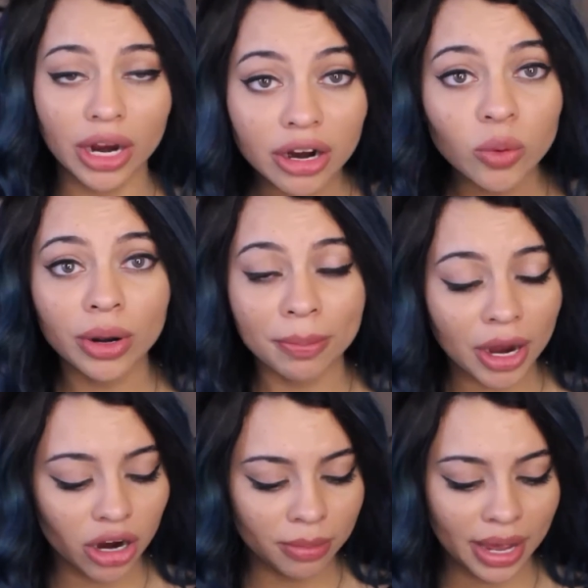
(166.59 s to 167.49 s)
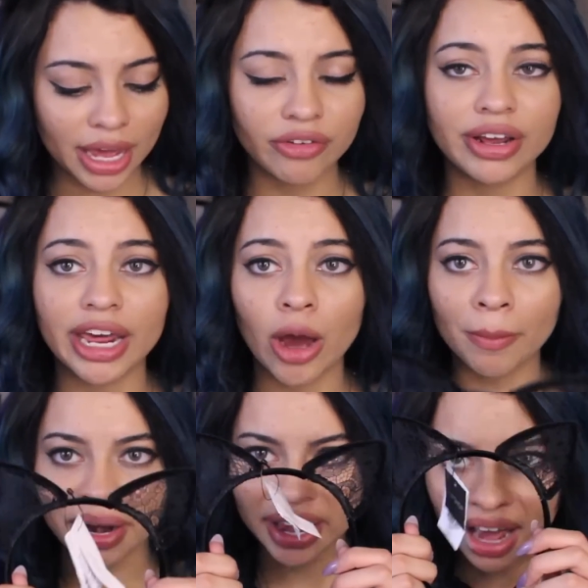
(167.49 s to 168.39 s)
wearing one pair on my head right
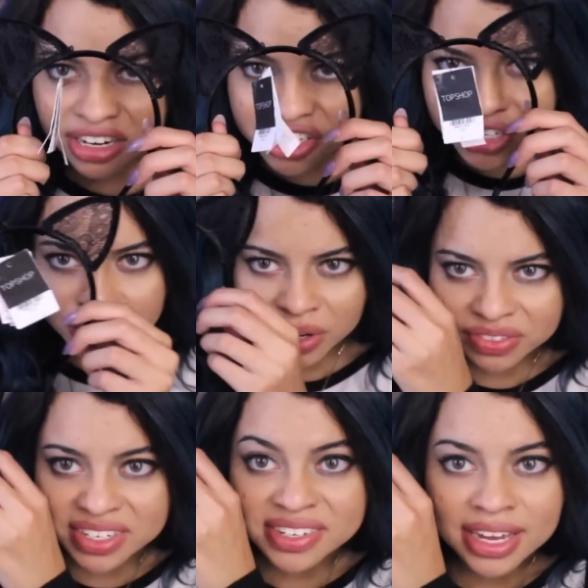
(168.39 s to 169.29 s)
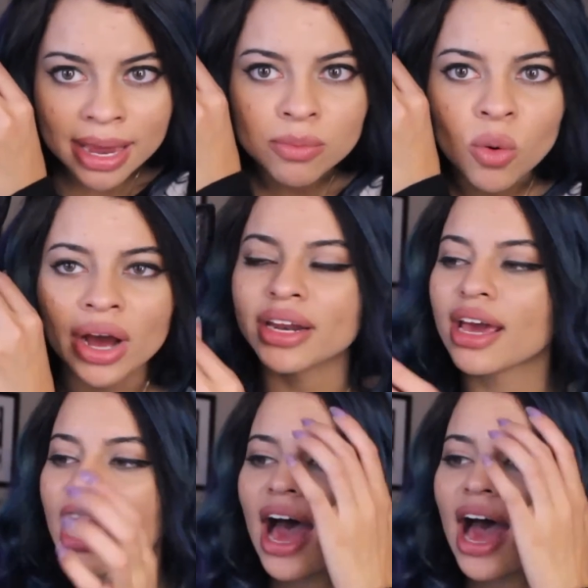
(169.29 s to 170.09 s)
now, but I got two of the same one.